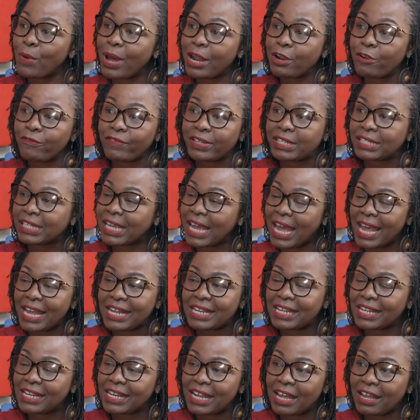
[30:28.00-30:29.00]
one of its
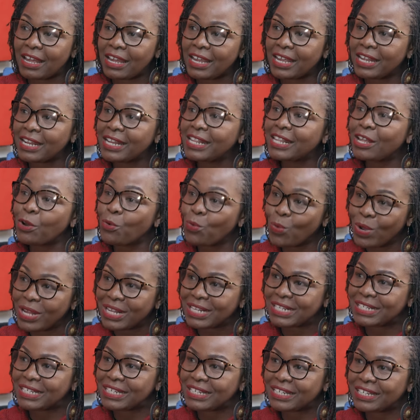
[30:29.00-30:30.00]
kind in a, in the world